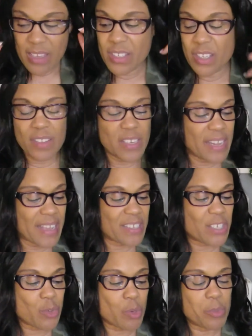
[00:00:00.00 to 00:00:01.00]
So the
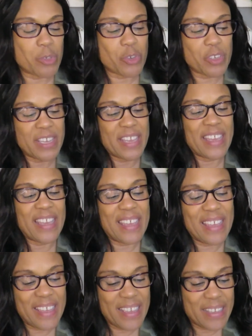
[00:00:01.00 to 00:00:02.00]
next scripture
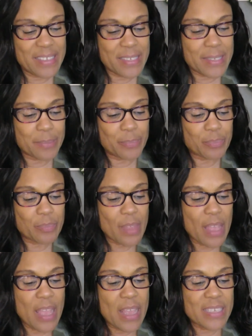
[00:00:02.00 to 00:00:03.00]
is
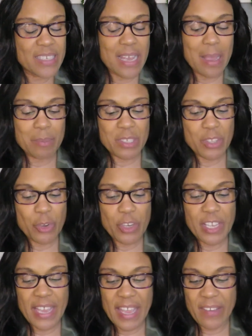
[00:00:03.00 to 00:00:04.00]
Psalms
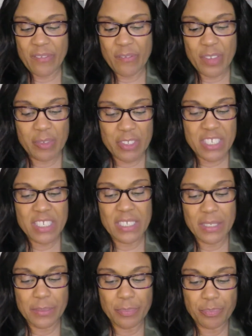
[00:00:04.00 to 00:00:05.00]
38,
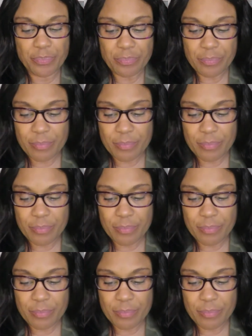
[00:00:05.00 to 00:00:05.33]
15.